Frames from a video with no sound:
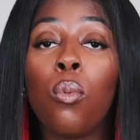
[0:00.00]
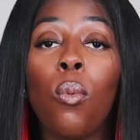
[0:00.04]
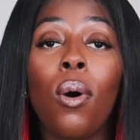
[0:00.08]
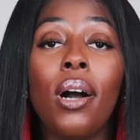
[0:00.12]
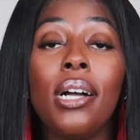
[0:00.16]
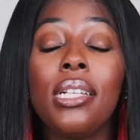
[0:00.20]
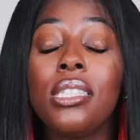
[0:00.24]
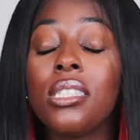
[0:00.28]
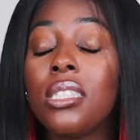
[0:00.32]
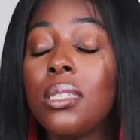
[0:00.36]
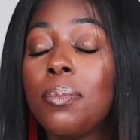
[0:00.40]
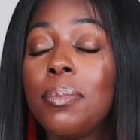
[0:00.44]

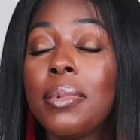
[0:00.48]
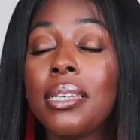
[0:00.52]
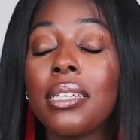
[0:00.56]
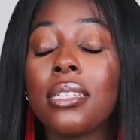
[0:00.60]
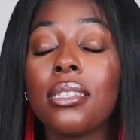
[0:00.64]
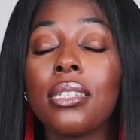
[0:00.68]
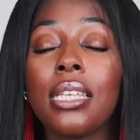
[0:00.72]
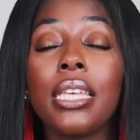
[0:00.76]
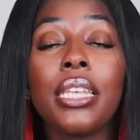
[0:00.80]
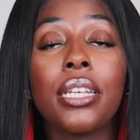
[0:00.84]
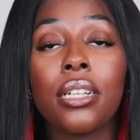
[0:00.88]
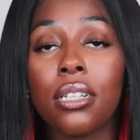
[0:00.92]
One, to be
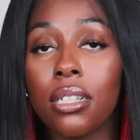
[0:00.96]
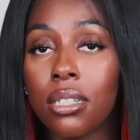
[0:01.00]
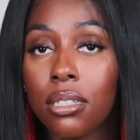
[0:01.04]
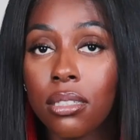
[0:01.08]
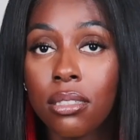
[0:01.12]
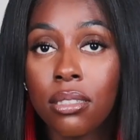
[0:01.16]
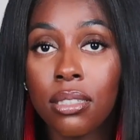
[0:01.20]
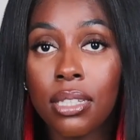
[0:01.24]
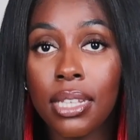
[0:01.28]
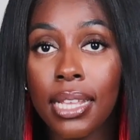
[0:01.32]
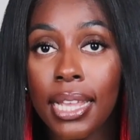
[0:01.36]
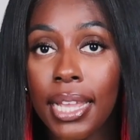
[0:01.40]
a
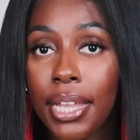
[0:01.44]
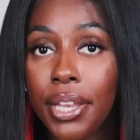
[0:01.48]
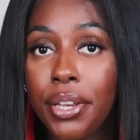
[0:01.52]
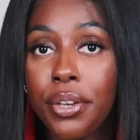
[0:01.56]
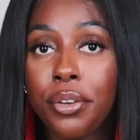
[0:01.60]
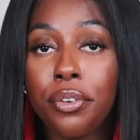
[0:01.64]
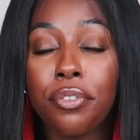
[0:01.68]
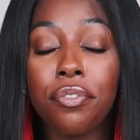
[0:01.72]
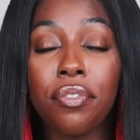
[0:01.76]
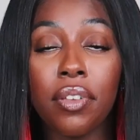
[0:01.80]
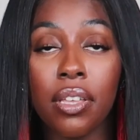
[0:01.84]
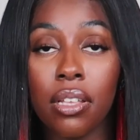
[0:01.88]
leader
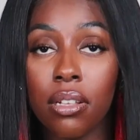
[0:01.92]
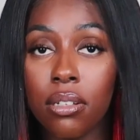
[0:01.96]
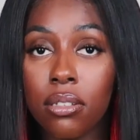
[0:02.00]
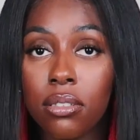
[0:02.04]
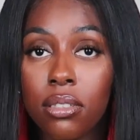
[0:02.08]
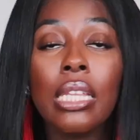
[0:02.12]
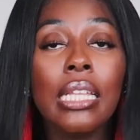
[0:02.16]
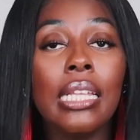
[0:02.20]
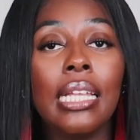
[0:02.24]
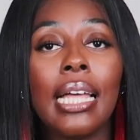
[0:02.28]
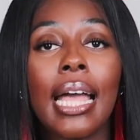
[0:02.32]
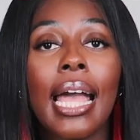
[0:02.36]
in your
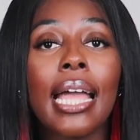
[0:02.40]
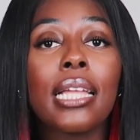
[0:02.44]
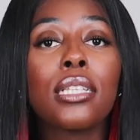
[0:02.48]
field,